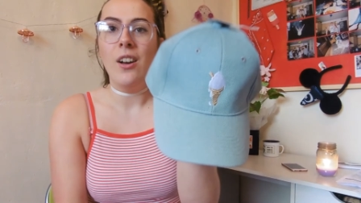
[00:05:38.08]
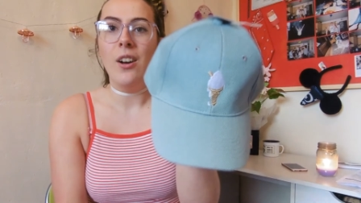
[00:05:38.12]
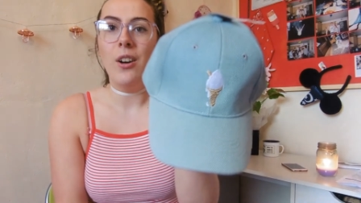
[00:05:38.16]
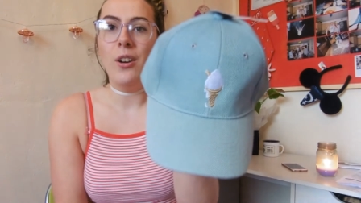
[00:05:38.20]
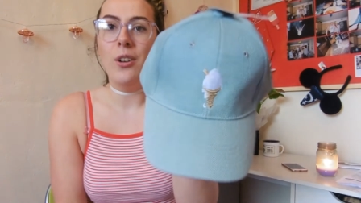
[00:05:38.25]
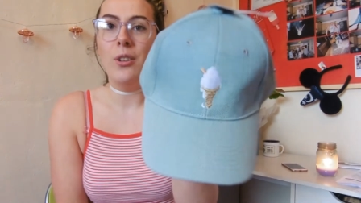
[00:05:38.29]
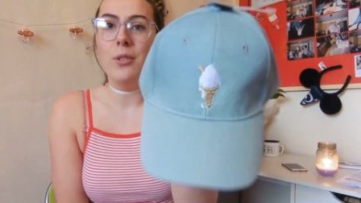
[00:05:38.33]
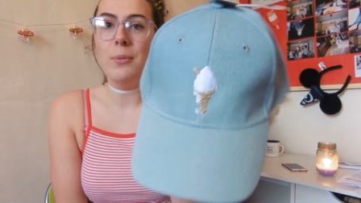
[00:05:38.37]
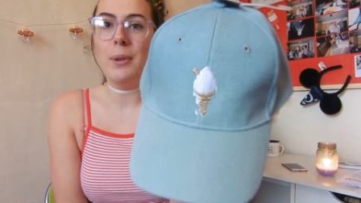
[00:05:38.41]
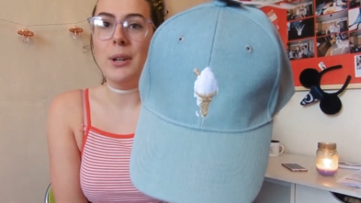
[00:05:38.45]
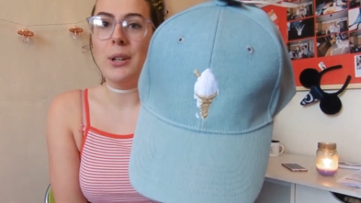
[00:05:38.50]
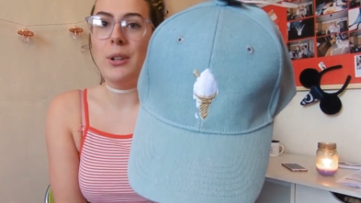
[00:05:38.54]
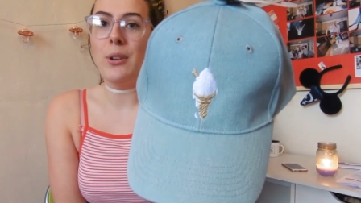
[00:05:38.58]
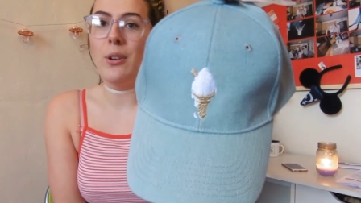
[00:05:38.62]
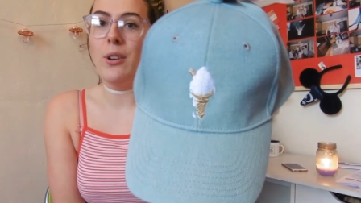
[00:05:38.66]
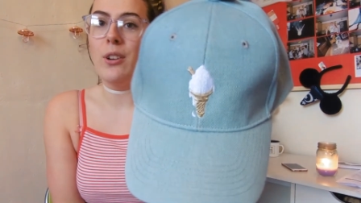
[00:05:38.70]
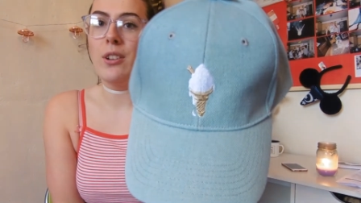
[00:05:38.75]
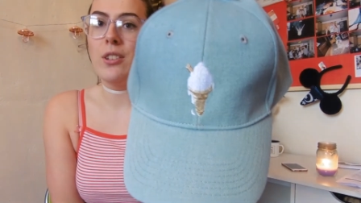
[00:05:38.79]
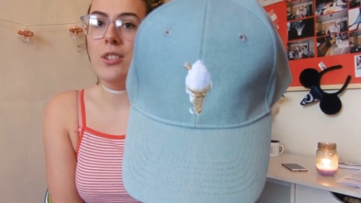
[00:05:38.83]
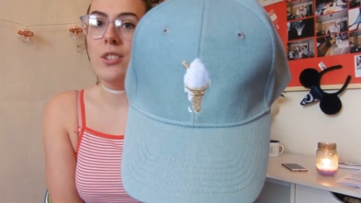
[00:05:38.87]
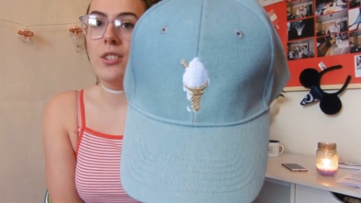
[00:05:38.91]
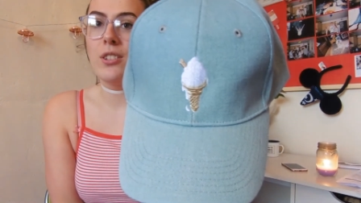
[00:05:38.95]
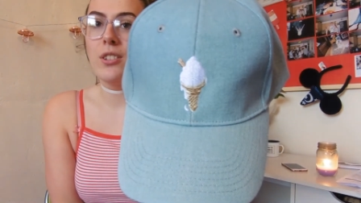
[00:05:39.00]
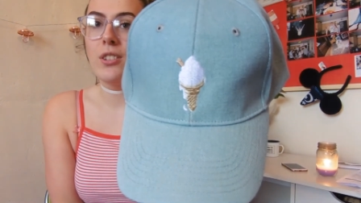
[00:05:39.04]
Oh my
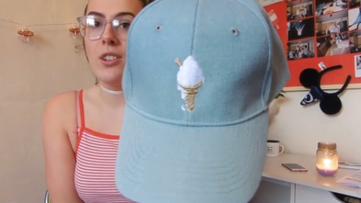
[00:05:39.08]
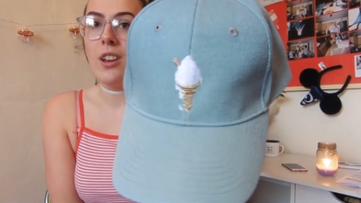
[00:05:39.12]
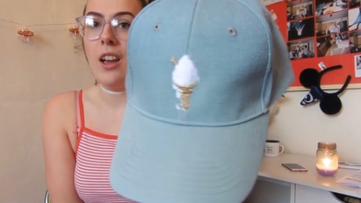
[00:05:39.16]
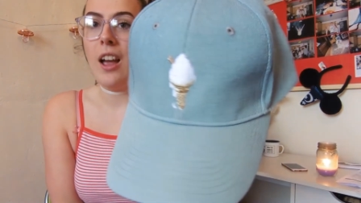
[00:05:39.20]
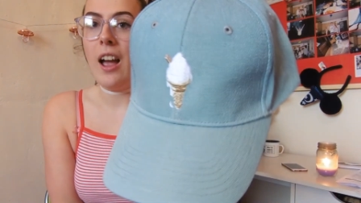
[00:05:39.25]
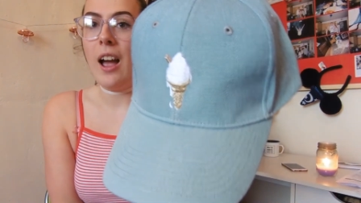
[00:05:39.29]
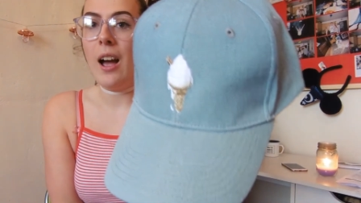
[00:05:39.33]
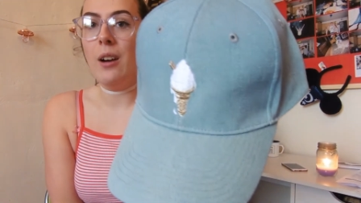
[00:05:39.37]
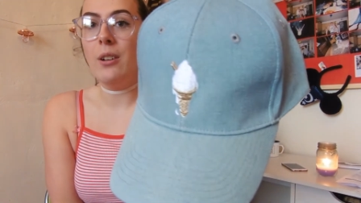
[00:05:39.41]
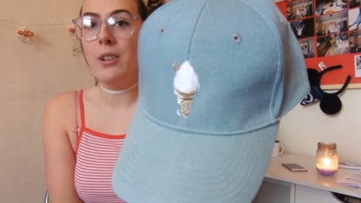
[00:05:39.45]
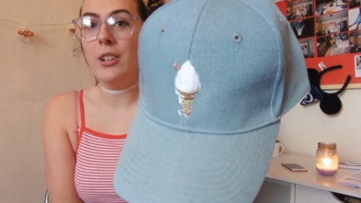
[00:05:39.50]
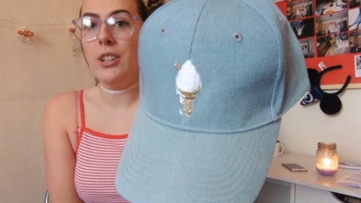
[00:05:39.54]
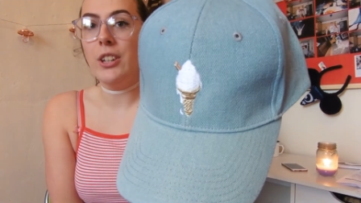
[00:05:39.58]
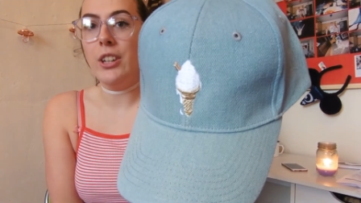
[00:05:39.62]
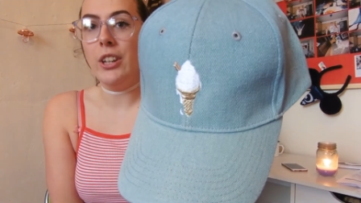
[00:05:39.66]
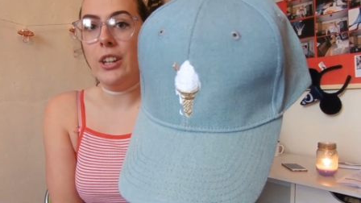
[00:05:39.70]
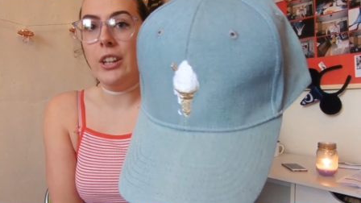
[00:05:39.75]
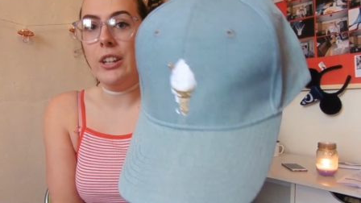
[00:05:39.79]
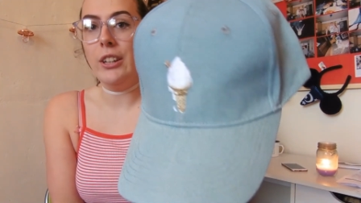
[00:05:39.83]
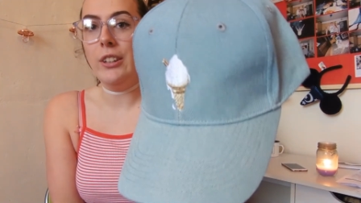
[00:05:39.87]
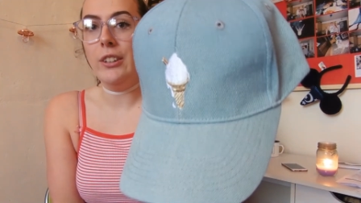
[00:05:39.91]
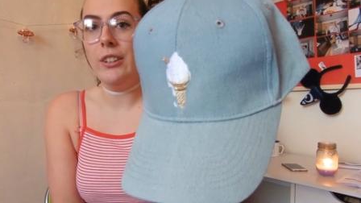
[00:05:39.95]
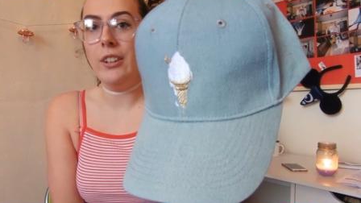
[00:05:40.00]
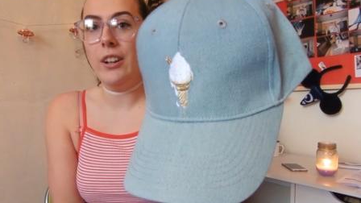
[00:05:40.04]
gosh, how
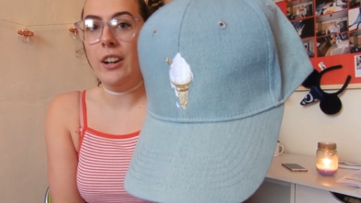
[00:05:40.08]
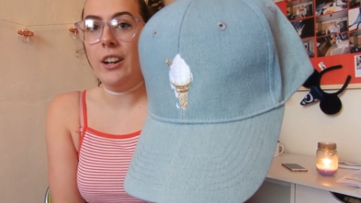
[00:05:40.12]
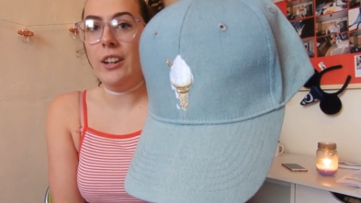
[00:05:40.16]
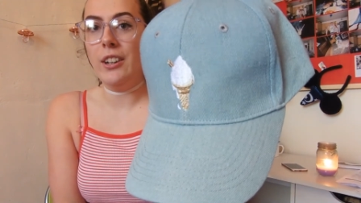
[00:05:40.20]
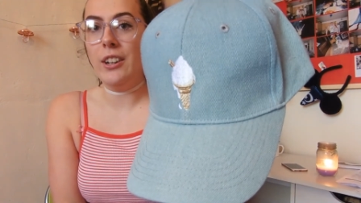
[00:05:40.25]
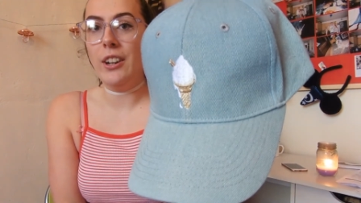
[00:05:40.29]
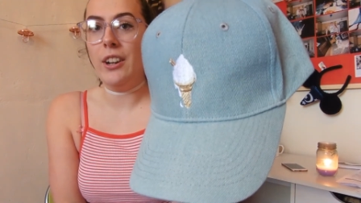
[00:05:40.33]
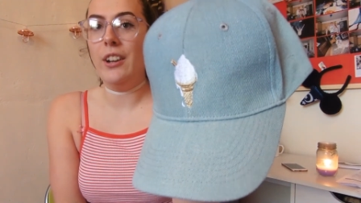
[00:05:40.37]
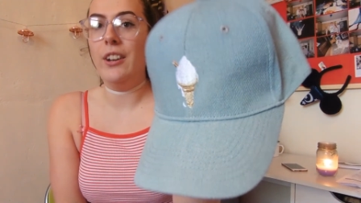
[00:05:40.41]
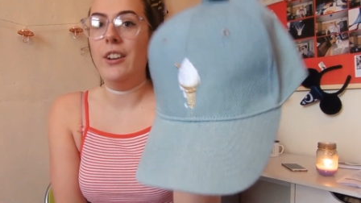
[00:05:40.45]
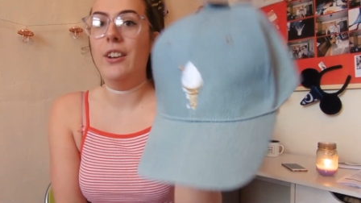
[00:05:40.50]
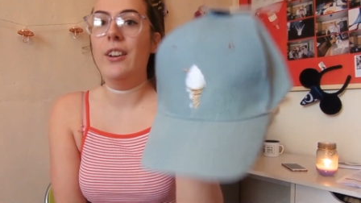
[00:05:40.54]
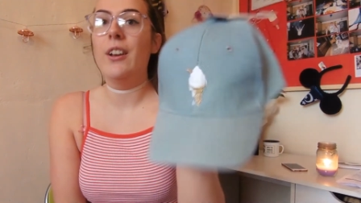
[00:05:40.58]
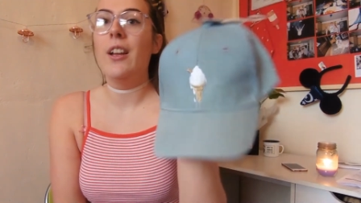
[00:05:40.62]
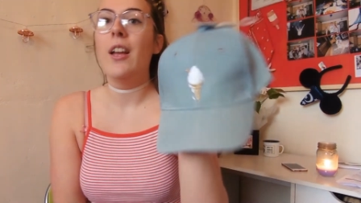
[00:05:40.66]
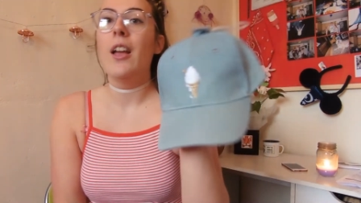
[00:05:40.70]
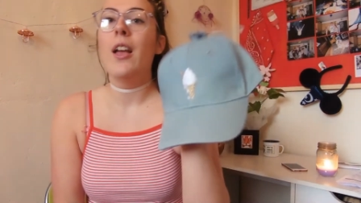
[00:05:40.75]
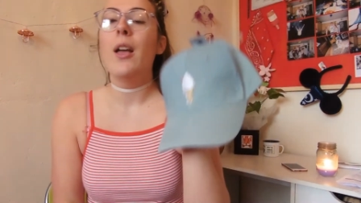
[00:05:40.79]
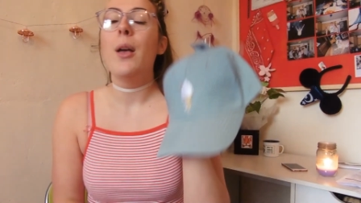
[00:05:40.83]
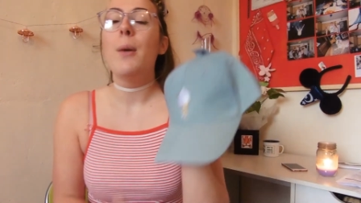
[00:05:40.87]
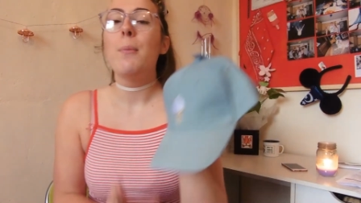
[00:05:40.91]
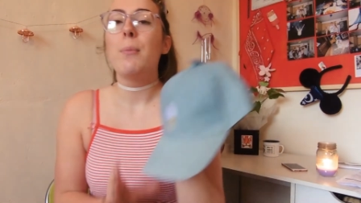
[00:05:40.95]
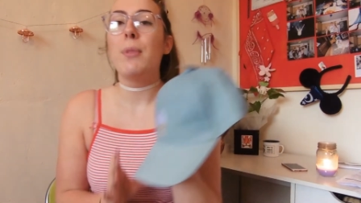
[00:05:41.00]
cute. I know.